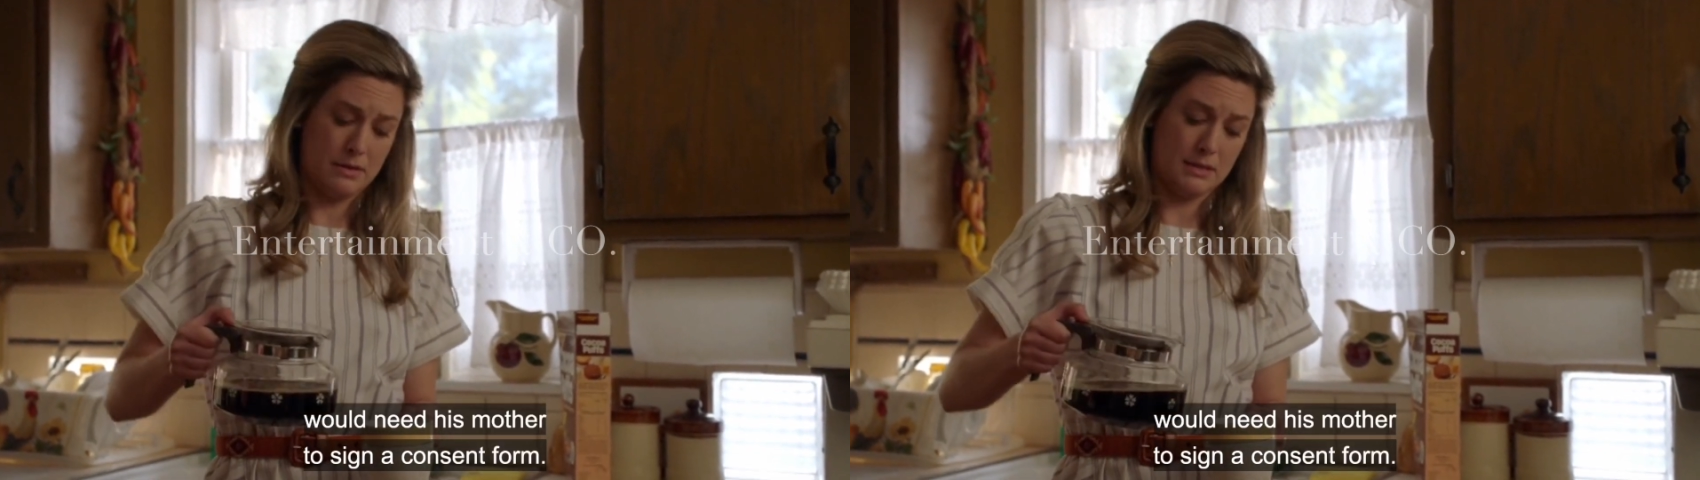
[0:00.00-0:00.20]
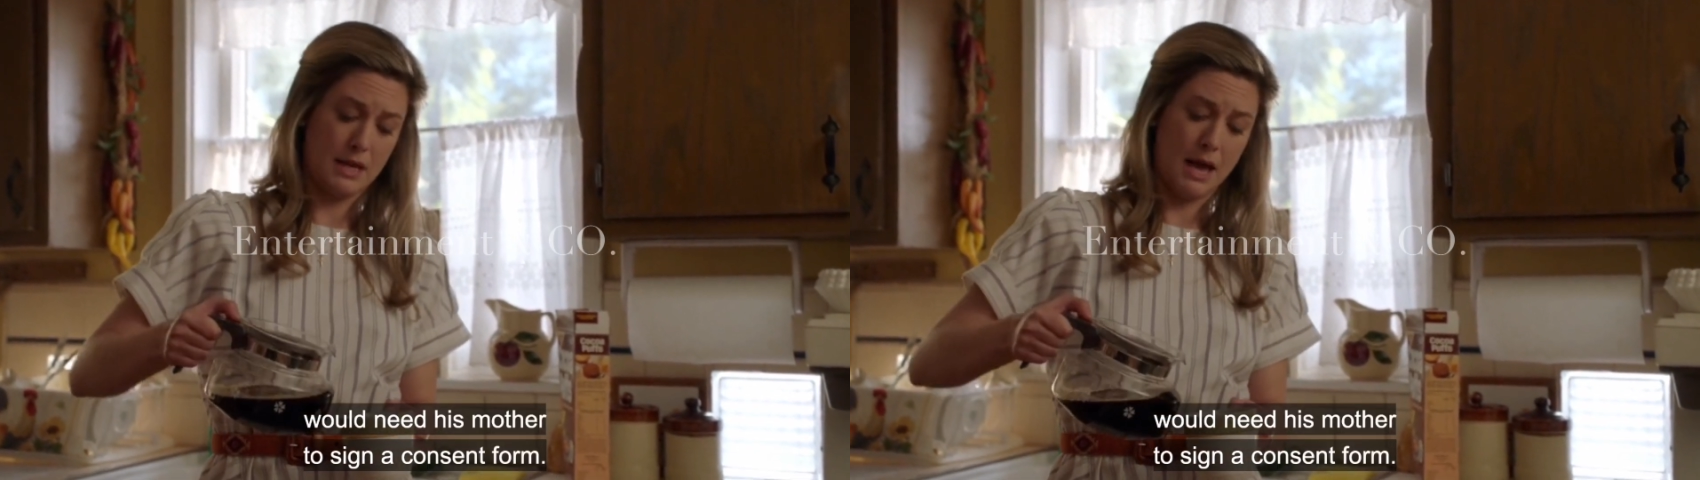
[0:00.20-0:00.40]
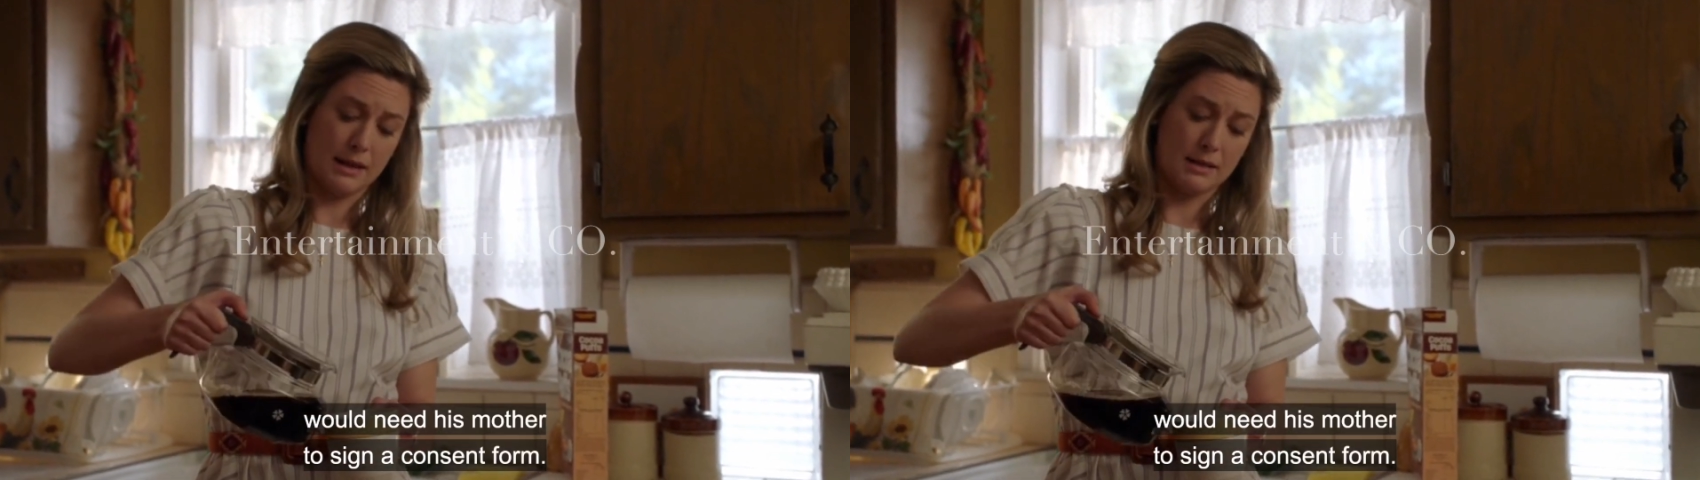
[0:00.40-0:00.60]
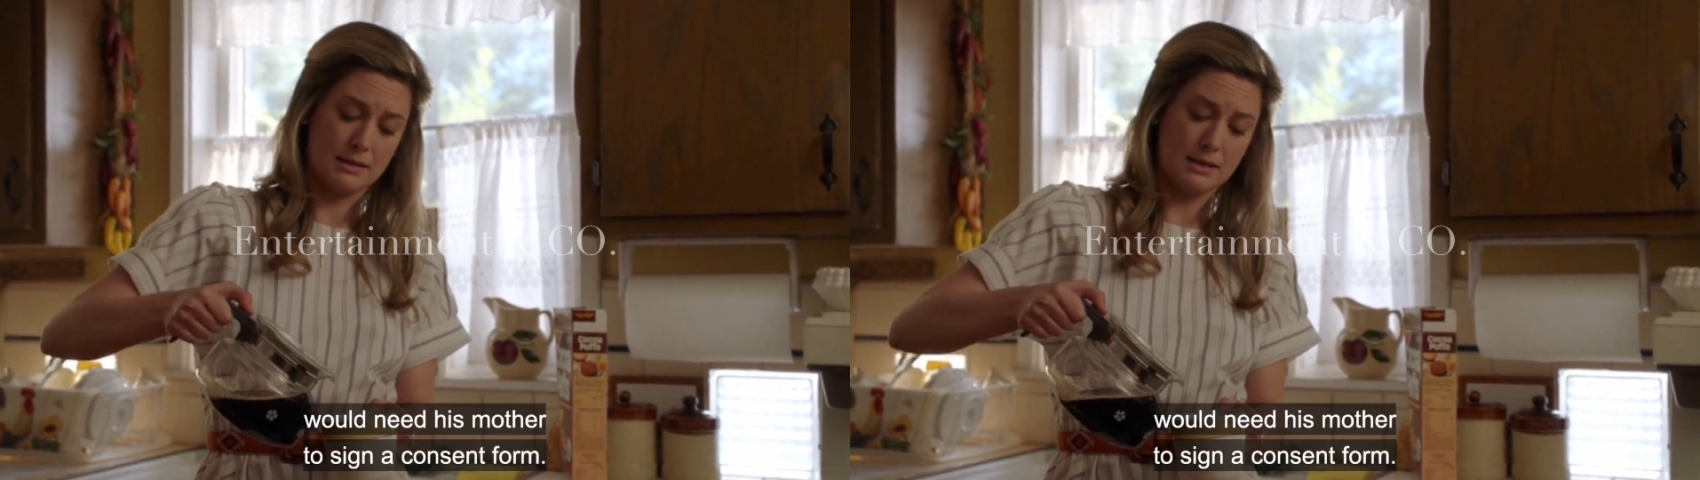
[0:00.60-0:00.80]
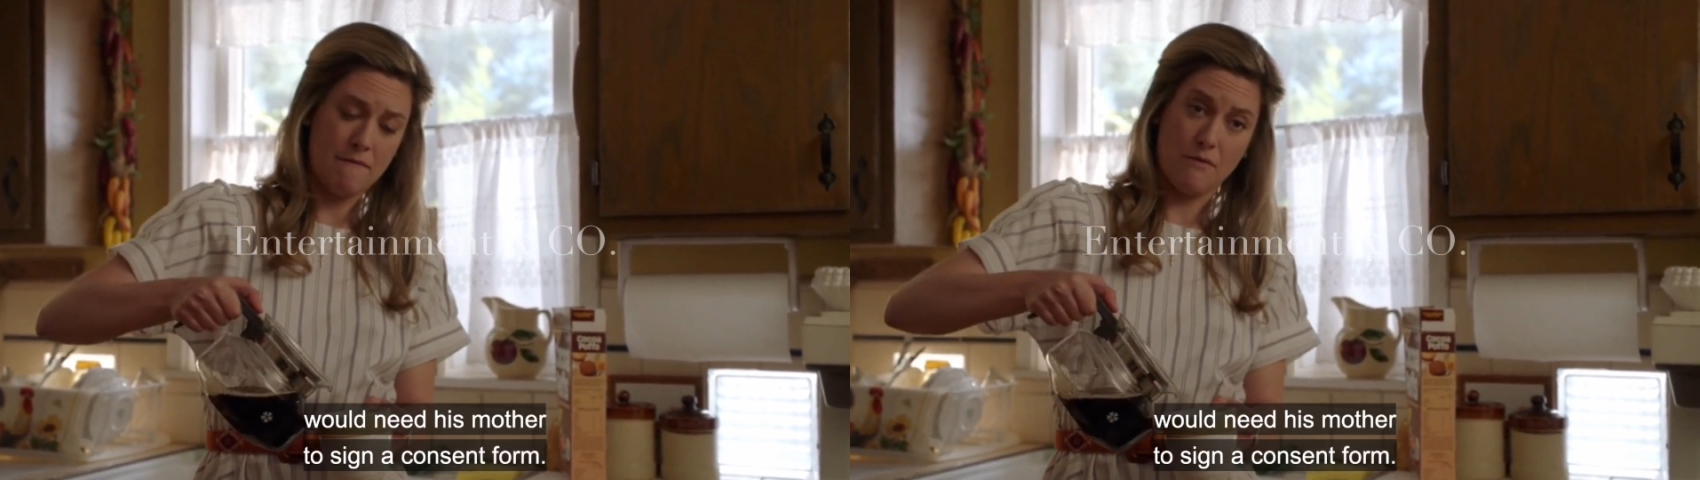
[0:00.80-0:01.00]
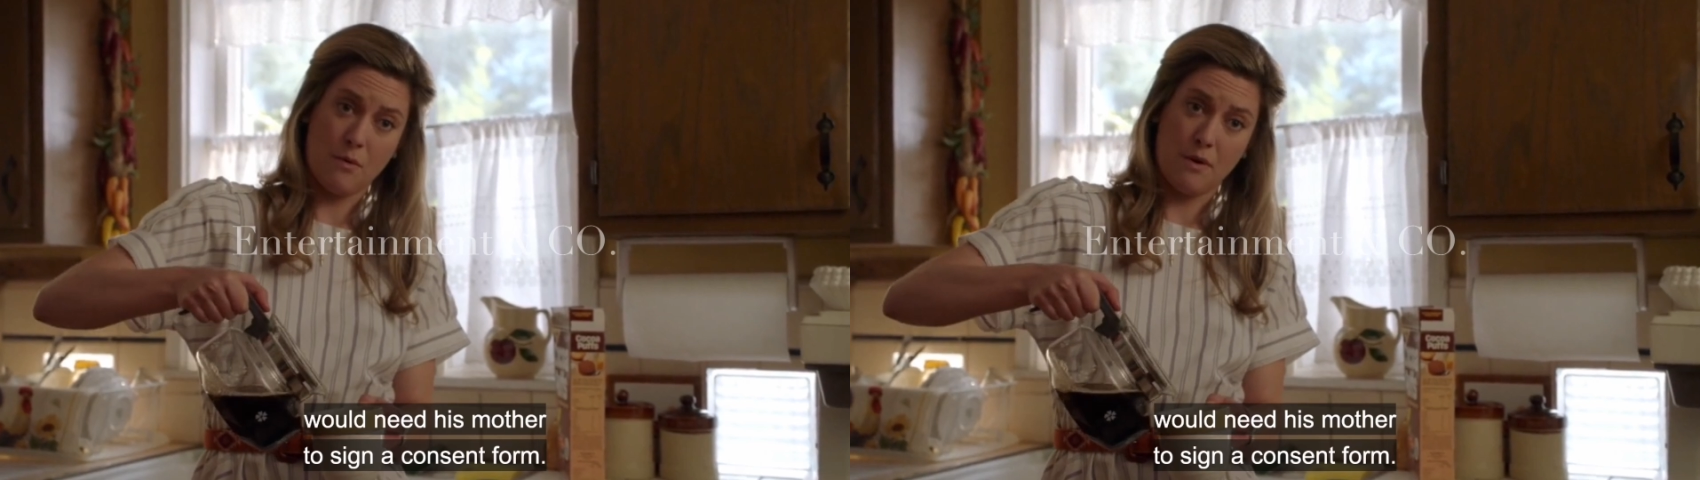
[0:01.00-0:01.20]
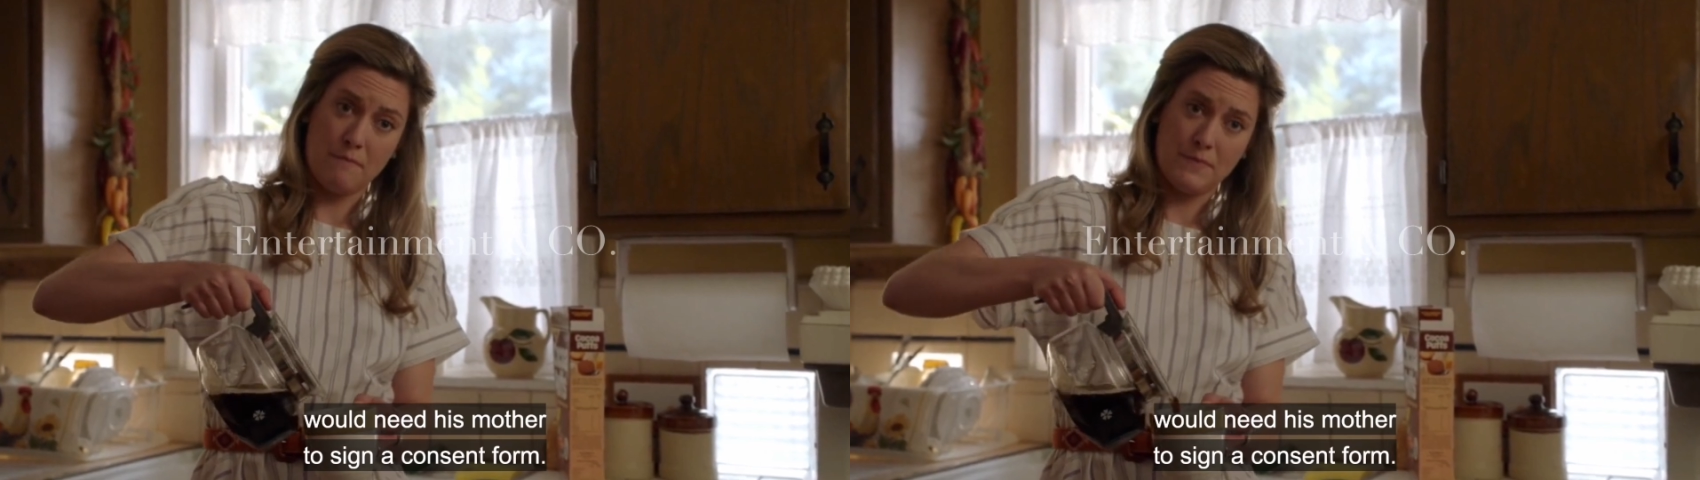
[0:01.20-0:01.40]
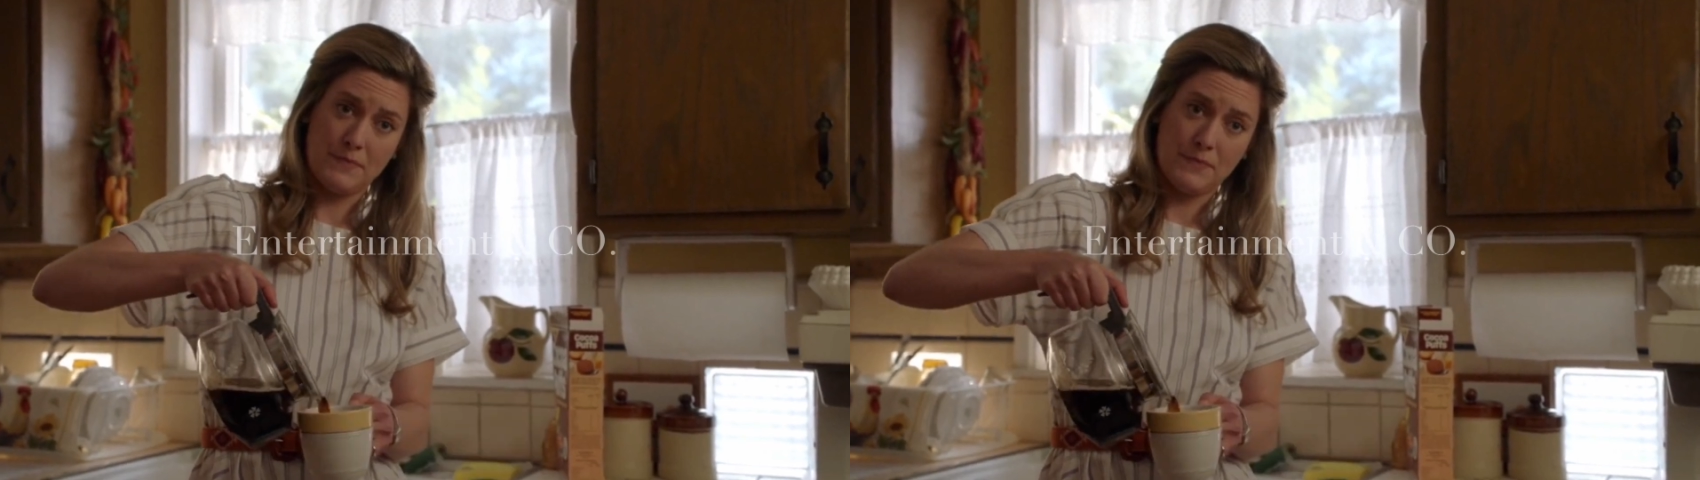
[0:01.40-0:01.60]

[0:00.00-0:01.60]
to sign a consent form.